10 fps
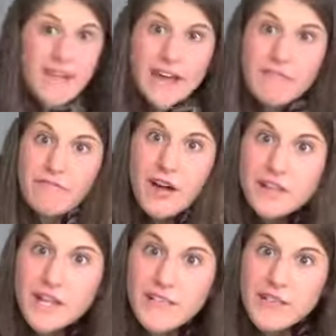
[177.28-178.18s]
kind of
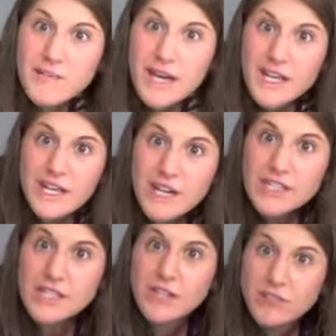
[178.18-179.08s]
fallen off the mug and onto
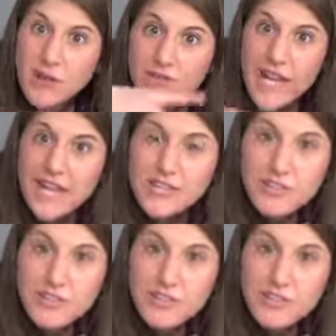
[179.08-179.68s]
the little rotating